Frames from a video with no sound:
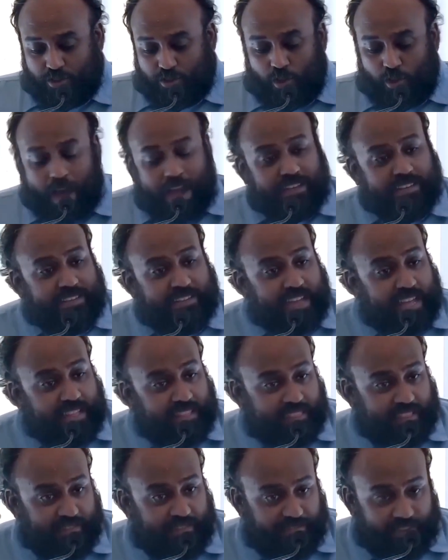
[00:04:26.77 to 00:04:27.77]

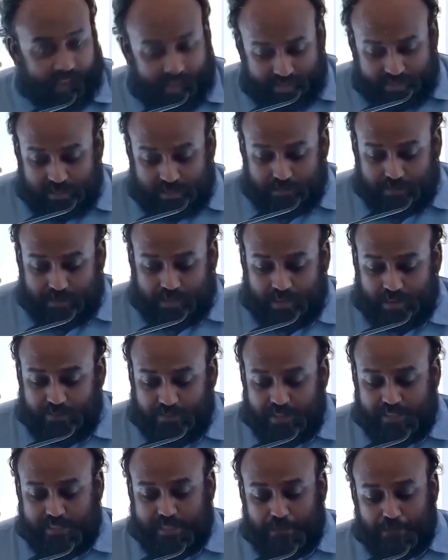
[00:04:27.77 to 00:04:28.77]
identifies himself as
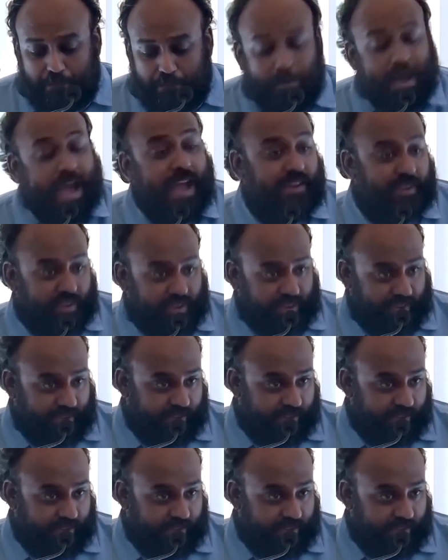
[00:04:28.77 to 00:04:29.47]
a partner,